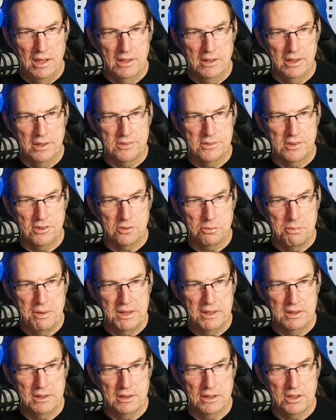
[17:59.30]
Let's just
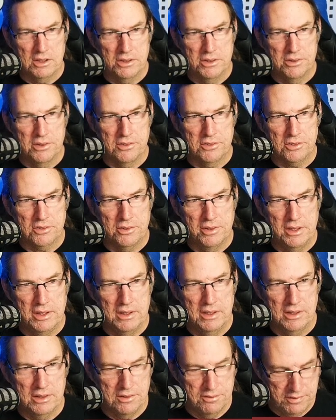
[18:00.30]
make it clear the screen
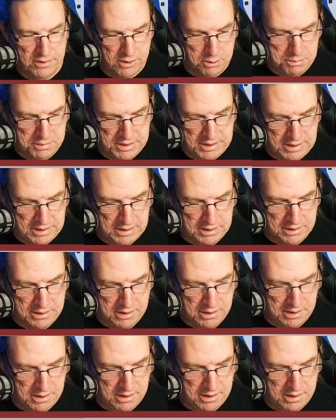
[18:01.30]
at the very beginning.